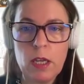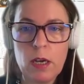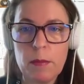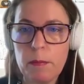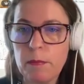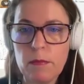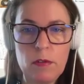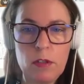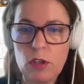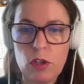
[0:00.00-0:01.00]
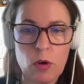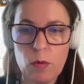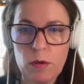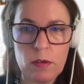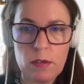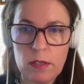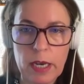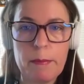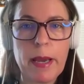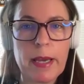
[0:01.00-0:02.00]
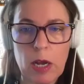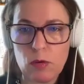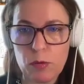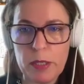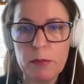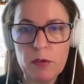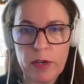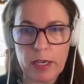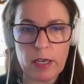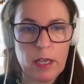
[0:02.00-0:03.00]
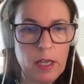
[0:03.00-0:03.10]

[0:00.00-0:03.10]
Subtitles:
that background to be moving.